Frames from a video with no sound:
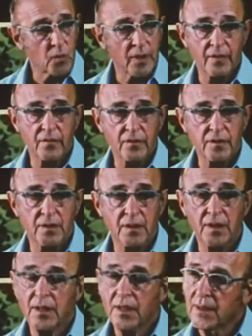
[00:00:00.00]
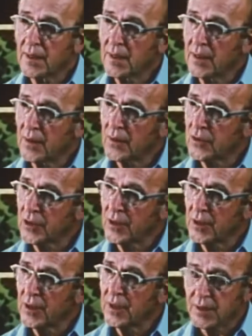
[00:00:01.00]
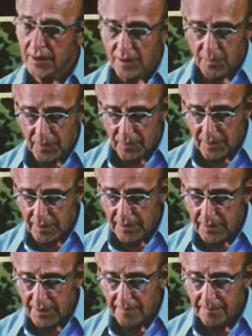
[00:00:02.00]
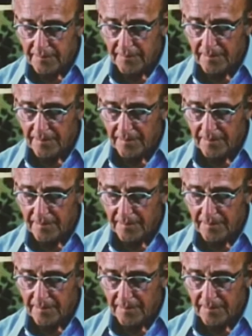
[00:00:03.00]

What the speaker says: or whatever that he or she is experiencing.